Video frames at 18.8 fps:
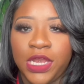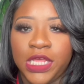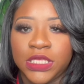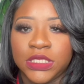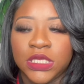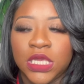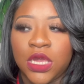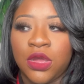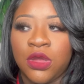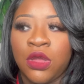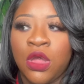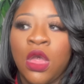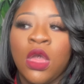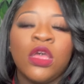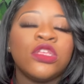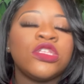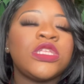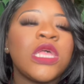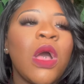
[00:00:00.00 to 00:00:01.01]
is here.
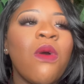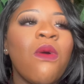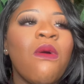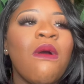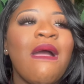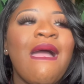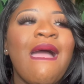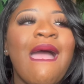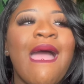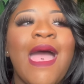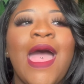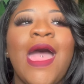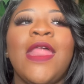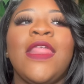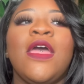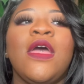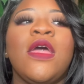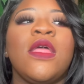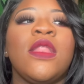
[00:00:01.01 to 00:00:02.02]
So,
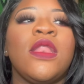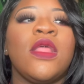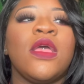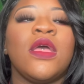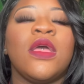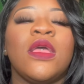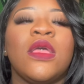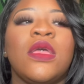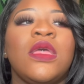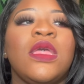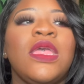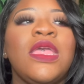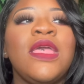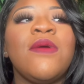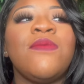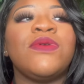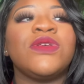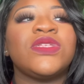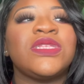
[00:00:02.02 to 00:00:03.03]

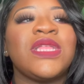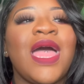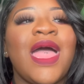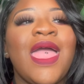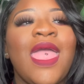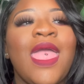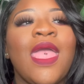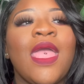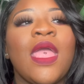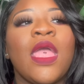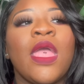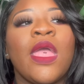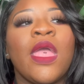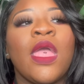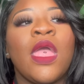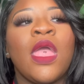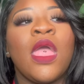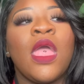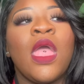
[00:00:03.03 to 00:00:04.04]
it was like
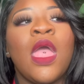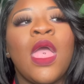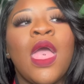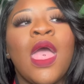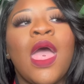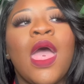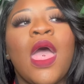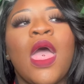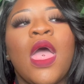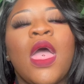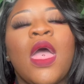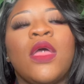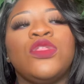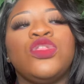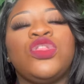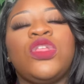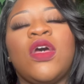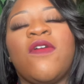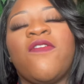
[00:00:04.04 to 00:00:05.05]

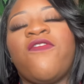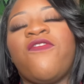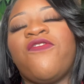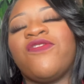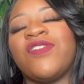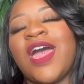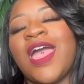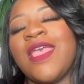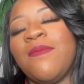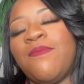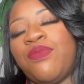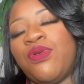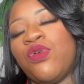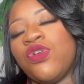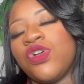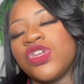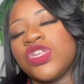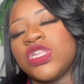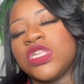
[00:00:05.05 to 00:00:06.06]
the flight
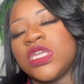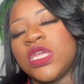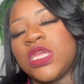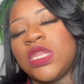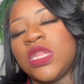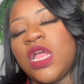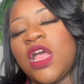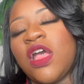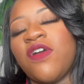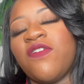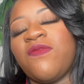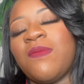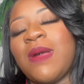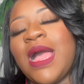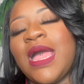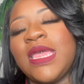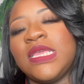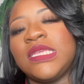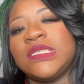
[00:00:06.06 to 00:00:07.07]
portion of
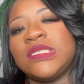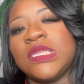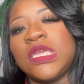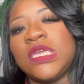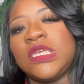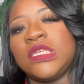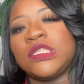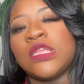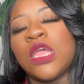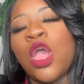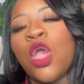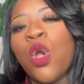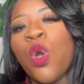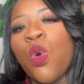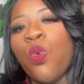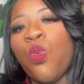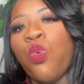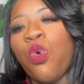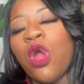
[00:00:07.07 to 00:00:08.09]
my instincts
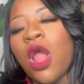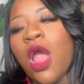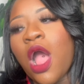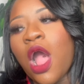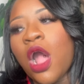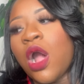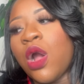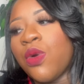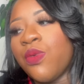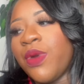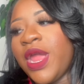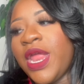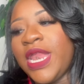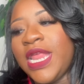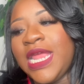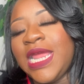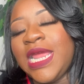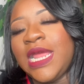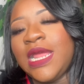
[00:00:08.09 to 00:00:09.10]
were
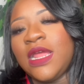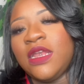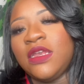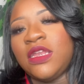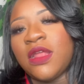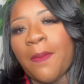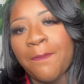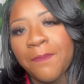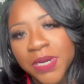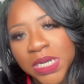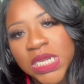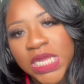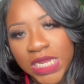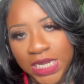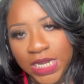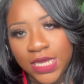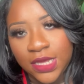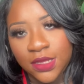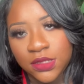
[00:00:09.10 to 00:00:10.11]
already
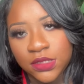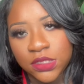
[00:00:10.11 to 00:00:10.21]
depleted.